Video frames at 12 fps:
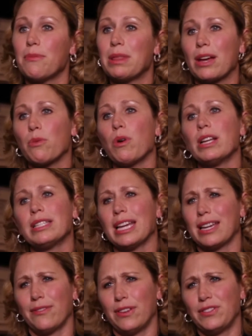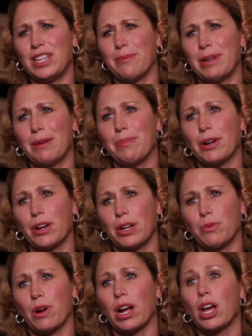I mean, there was a 15-minute
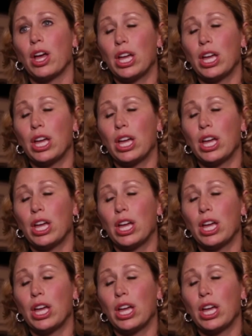period where